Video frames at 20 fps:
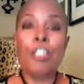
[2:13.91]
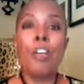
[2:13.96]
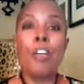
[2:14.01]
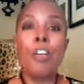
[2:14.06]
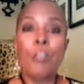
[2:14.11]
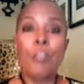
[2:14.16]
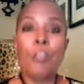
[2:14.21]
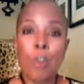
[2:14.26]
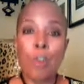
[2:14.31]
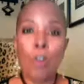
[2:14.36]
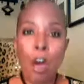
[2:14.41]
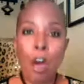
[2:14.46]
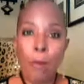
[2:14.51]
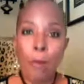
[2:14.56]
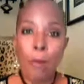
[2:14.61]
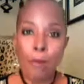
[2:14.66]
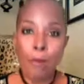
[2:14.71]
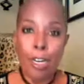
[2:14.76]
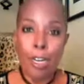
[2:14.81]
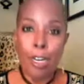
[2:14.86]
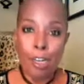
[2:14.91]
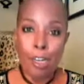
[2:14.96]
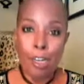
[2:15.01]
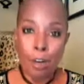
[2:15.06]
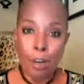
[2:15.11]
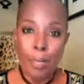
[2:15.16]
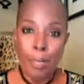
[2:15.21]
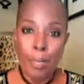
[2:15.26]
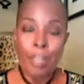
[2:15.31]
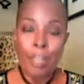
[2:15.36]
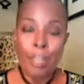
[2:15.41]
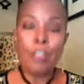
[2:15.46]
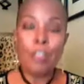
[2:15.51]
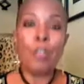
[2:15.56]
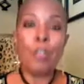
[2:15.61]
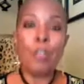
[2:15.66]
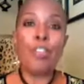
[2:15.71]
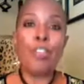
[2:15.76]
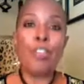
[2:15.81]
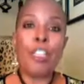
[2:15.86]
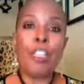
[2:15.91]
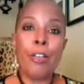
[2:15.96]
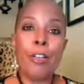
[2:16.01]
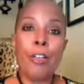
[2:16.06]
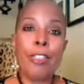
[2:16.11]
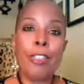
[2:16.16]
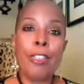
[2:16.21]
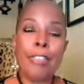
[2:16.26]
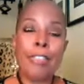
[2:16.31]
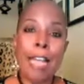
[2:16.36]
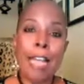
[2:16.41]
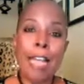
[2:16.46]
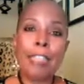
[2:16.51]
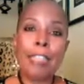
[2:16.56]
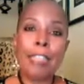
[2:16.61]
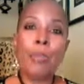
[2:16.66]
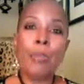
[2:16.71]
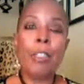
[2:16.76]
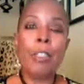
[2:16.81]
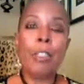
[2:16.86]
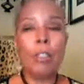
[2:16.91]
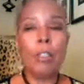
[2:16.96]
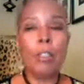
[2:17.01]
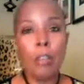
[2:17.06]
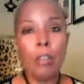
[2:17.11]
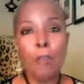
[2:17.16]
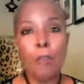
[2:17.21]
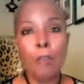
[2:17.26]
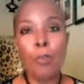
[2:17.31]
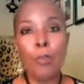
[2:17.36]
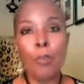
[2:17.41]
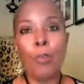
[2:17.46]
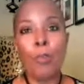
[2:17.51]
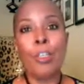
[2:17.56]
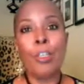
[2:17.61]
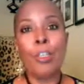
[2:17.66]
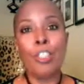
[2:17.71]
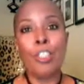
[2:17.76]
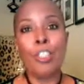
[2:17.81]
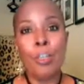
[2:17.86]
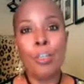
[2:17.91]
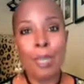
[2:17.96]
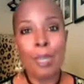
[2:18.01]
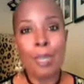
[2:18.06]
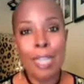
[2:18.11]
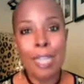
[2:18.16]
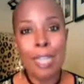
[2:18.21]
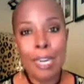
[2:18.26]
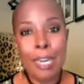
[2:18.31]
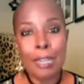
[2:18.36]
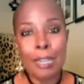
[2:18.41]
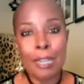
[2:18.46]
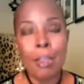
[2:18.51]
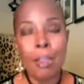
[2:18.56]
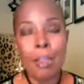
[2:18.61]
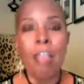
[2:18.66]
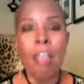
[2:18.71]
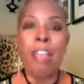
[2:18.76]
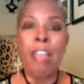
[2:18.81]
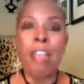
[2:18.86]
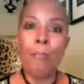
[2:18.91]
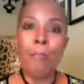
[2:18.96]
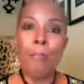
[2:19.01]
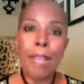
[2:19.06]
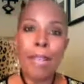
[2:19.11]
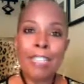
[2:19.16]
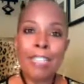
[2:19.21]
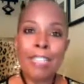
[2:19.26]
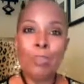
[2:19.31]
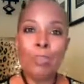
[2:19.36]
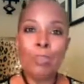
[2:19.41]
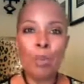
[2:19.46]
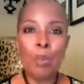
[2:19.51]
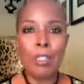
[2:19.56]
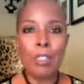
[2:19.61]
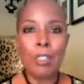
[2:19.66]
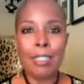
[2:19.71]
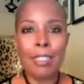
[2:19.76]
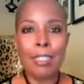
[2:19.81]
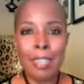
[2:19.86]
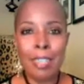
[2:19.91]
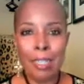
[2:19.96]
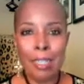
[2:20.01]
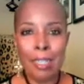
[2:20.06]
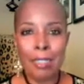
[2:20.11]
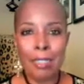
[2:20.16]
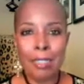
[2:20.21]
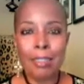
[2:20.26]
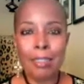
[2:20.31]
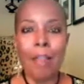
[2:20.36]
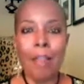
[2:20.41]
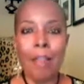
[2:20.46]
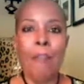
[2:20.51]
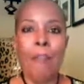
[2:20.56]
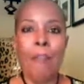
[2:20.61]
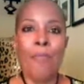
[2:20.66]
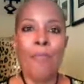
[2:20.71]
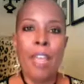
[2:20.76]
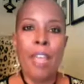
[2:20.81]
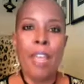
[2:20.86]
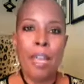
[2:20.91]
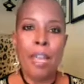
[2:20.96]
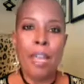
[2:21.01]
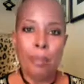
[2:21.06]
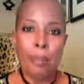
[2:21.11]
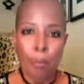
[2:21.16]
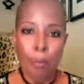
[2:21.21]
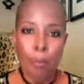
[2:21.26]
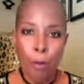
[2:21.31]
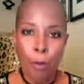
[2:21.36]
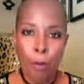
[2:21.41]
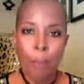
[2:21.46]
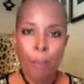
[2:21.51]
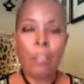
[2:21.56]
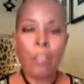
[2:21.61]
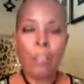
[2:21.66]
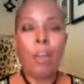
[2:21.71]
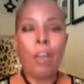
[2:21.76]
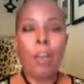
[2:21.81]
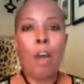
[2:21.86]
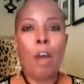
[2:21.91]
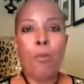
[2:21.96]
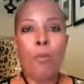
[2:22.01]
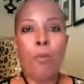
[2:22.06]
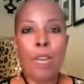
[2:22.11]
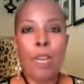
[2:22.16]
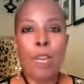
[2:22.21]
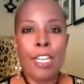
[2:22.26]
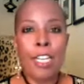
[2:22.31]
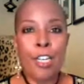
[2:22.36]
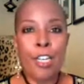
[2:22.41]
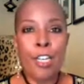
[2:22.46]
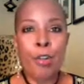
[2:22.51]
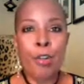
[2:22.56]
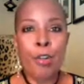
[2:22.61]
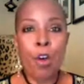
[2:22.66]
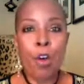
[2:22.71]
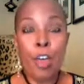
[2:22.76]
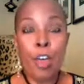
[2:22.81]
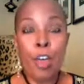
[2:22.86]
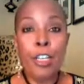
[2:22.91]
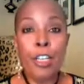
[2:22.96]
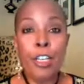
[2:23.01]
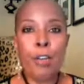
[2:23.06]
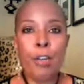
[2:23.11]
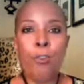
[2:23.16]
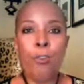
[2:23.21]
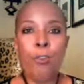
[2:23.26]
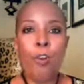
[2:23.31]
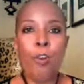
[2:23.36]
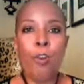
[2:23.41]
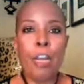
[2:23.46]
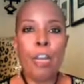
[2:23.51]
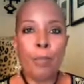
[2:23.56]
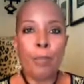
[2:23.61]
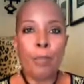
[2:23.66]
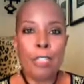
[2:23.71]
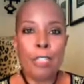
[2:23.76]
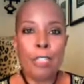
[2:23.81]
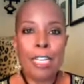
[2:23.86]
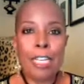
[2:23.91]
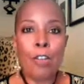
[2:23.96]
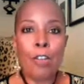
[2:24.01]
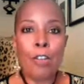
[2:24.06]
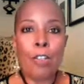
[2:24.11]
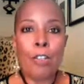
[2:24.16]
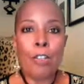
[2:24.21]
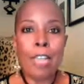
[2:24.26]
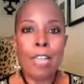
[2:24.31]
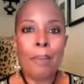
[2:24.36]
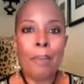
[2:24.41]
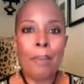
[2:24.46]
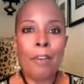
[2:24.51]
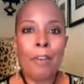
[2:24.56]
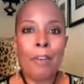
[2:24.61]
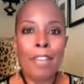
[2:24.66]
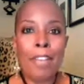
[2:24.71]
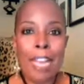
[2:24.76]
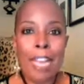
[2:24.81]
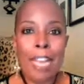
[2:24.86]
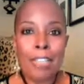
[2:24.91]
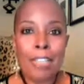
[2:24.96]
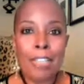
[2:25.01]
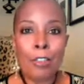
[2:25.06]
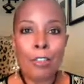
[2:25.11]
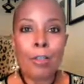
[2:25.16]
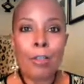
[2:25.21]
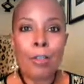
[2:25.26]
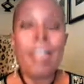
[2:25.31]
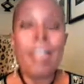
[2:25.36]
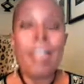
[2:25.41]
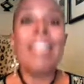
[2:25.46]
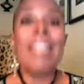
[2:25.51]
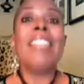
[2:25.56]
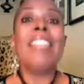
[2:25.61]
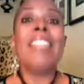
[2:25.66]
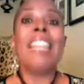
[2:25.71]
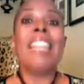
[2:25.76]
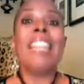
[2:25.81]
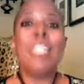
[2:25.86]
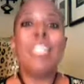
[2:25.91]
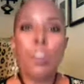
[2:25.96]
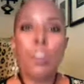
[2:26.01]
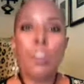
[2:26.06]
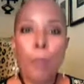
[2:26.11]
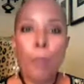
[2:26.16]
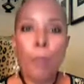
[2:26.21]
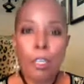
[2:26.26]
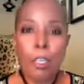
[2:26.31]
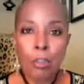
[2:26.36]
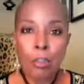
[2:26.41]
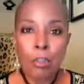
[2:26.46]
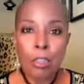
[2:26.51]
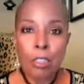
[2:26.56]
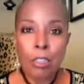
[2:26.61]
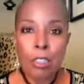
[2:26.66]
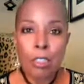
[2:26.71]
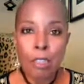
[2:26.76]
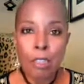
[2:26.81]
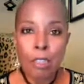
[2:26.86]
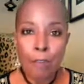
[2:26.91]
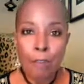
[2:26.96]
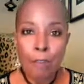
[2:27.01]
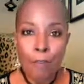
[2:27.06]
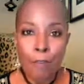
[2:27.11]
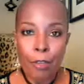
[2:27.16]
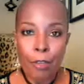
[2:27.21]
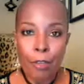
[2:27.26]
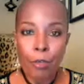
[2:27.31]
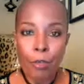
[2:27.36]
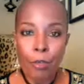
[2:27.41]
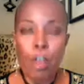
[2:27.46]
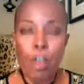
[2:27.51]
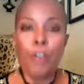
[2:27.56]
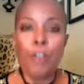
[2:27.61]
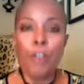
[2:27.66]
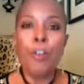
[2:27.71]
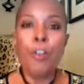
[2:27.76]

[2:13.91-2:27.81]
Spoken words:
She also operated on me, so she knew exactly what to look for when she went in. It makes more sense that the person operating on you for a particular type of cancer is a specialist in that field.